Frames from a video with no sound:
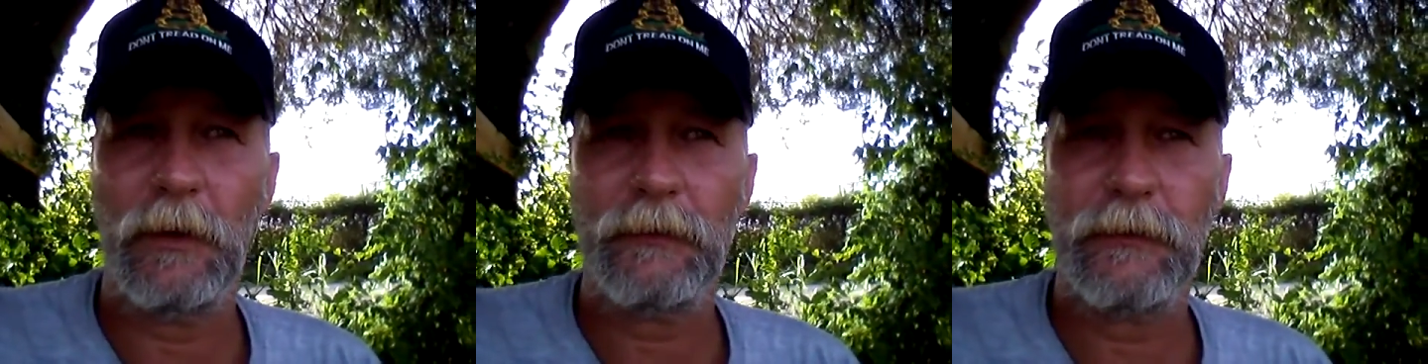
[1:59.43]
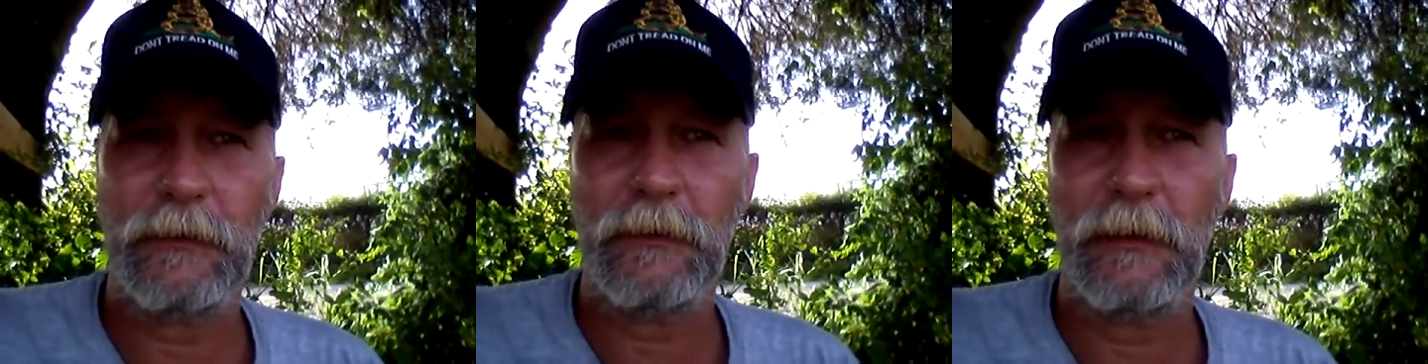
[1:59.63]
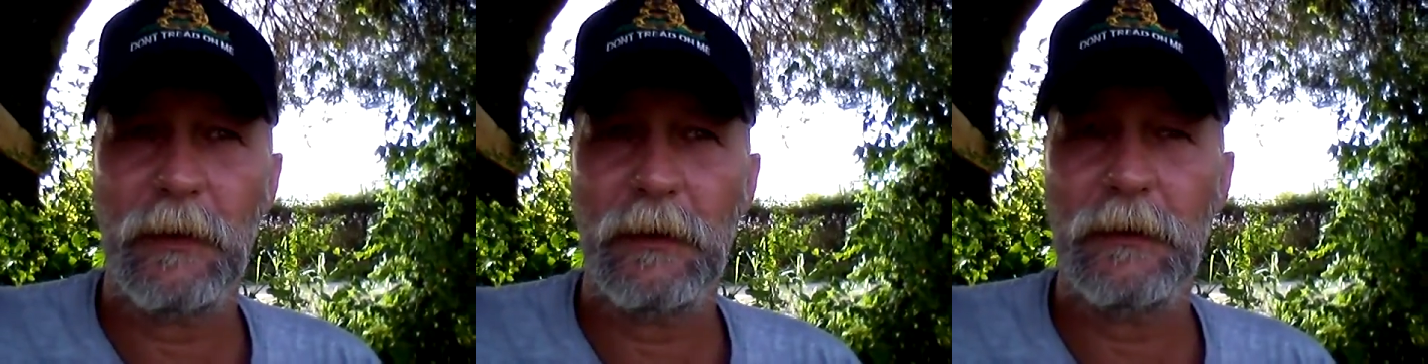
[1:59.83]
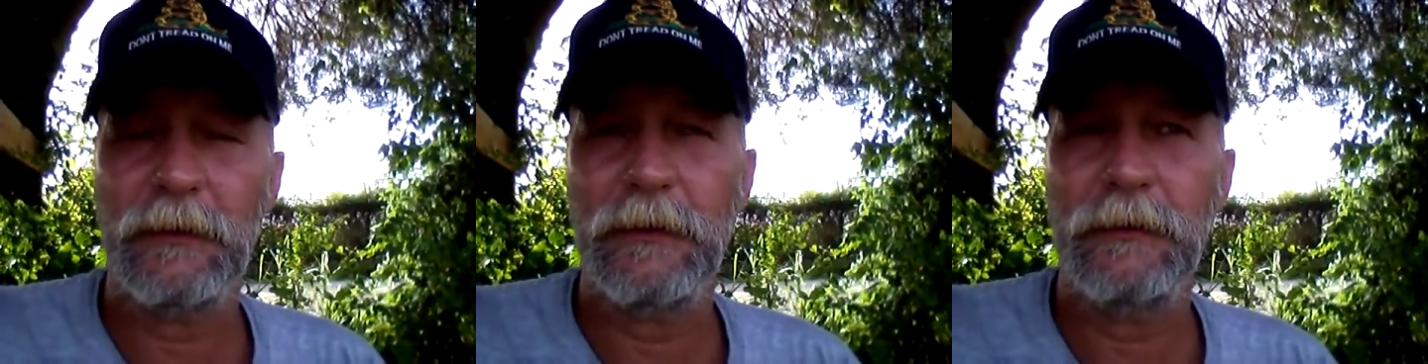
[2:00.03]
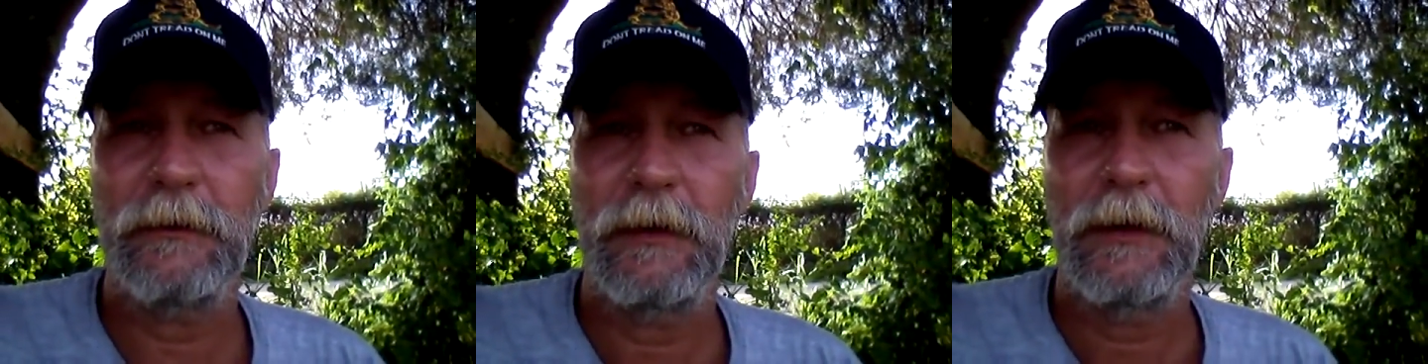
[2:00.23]
what they're
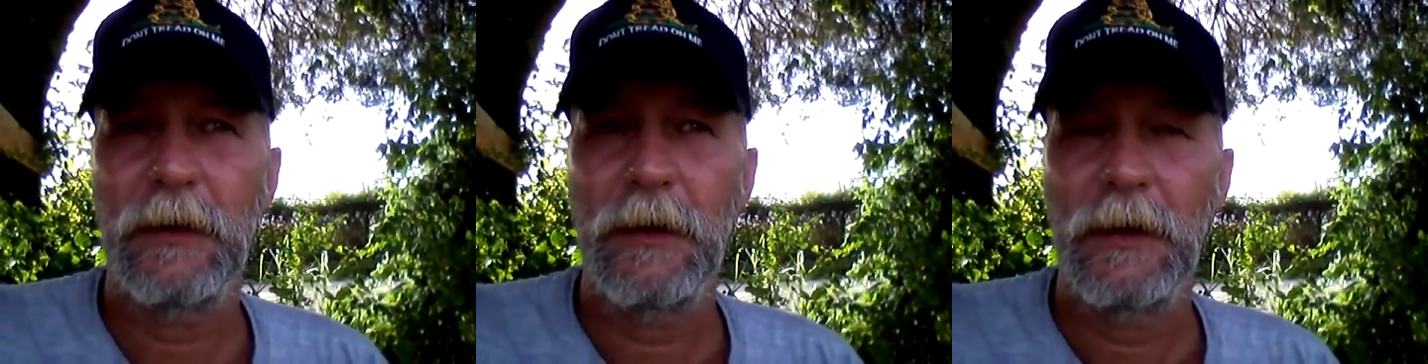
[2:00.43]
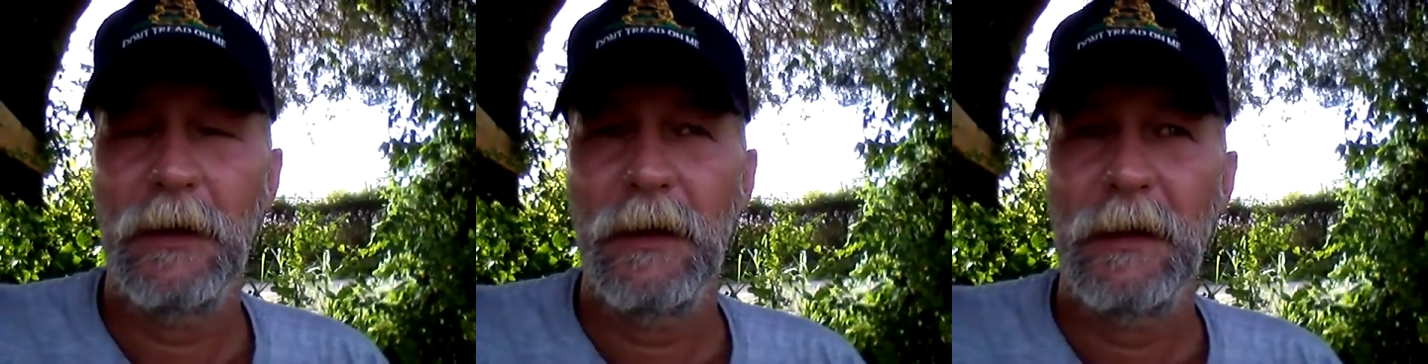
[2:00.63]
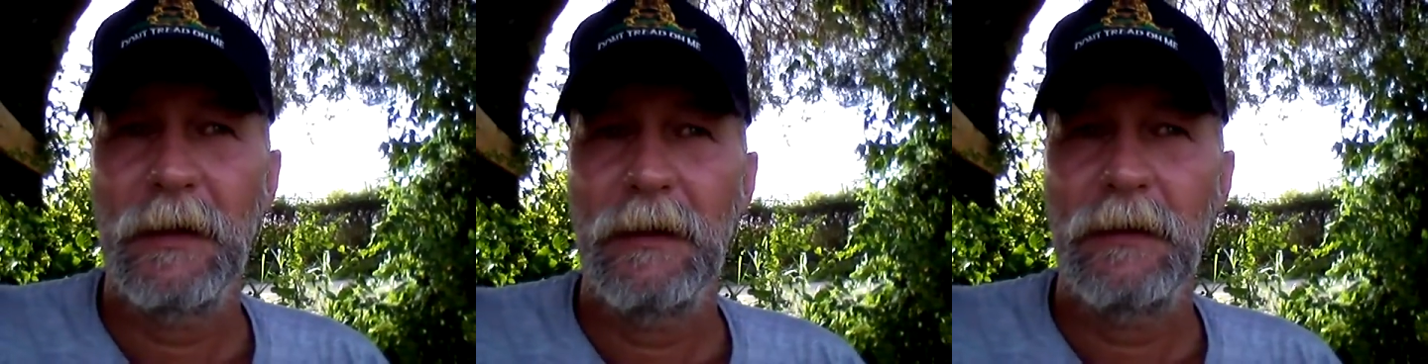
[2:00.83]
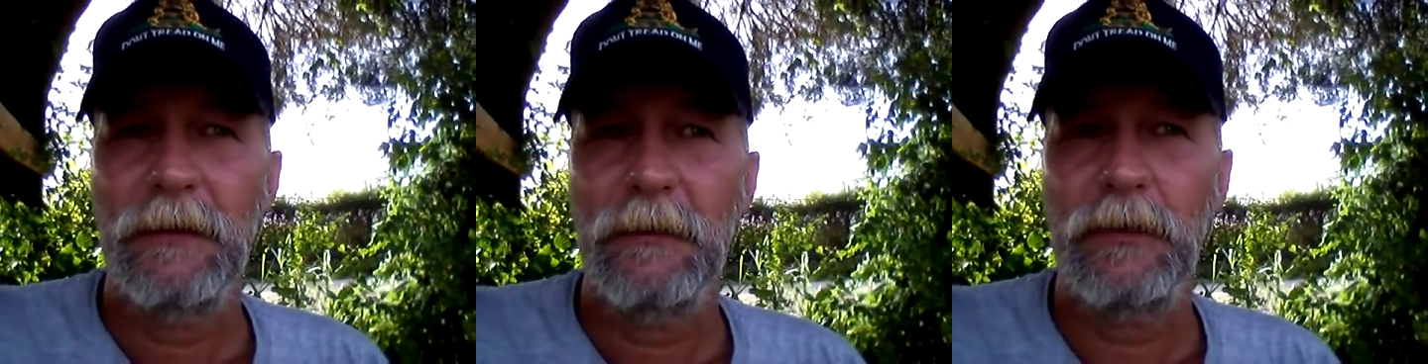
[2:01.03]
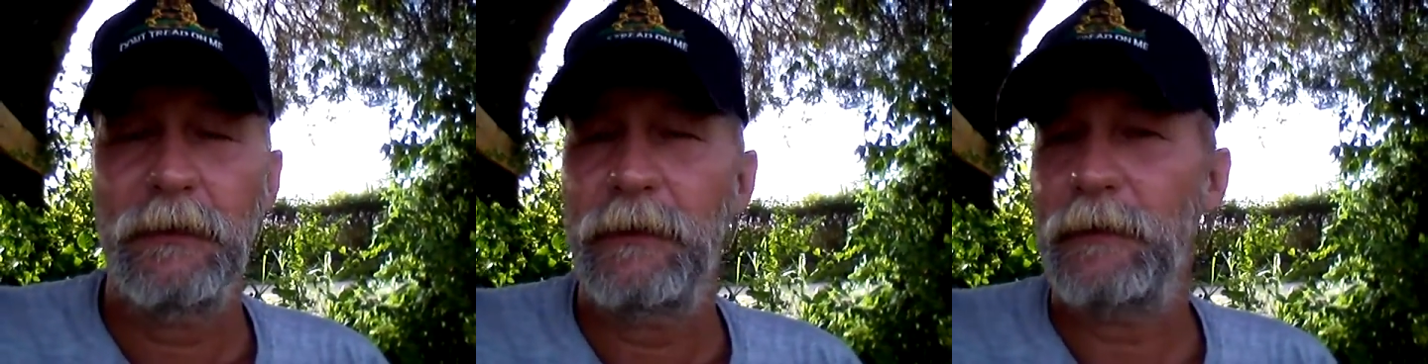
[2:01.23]
learning,
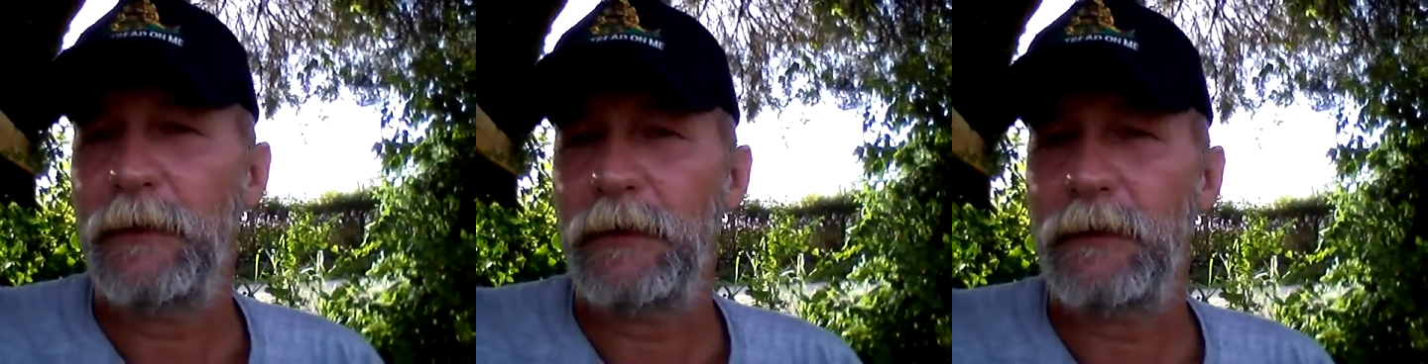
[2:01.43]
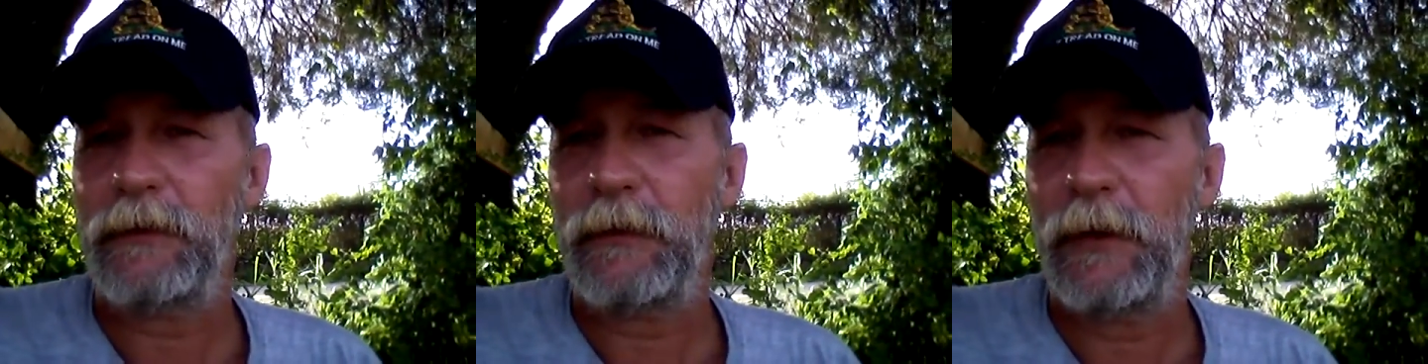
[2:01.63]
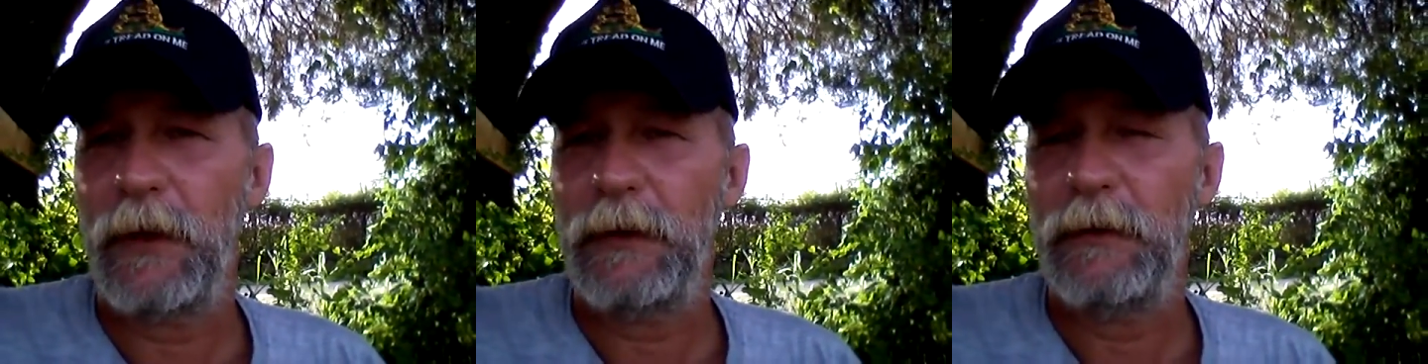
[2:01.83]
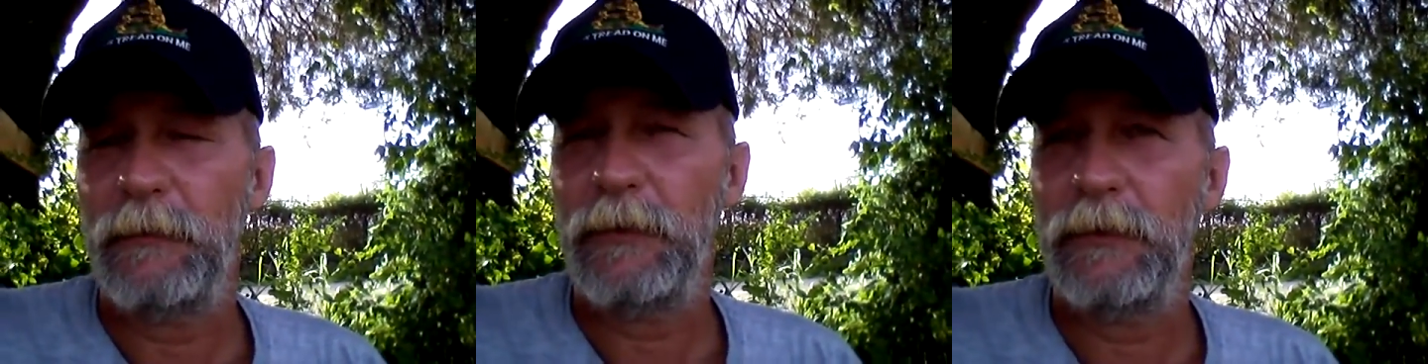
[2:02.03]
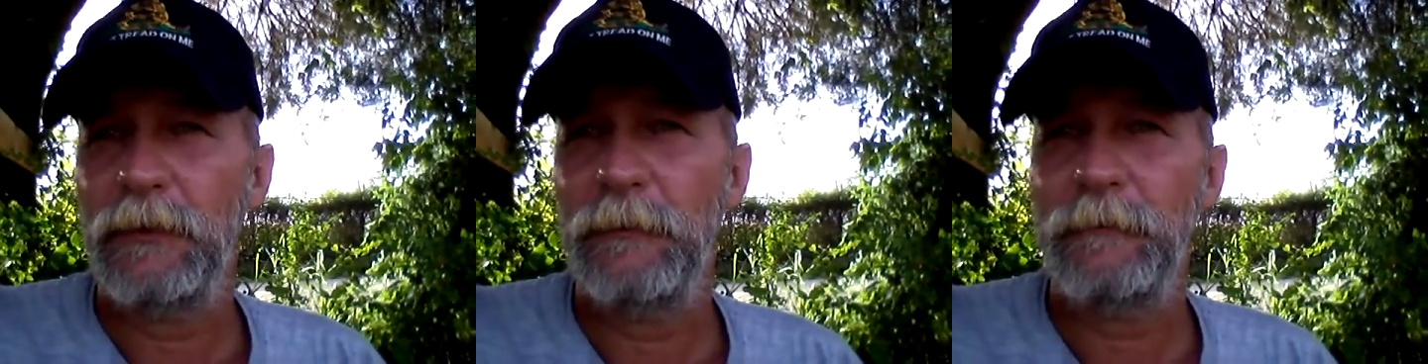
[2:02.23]
which is
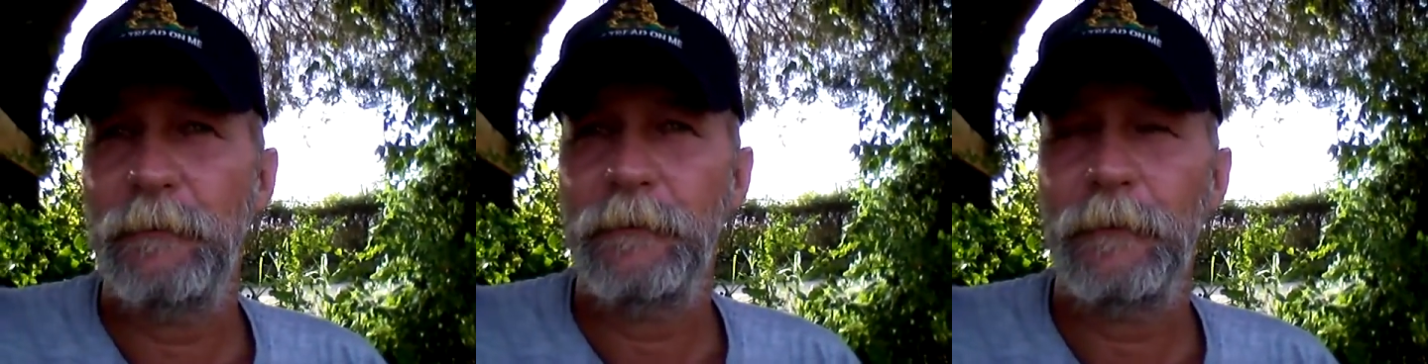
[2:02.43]
understandable.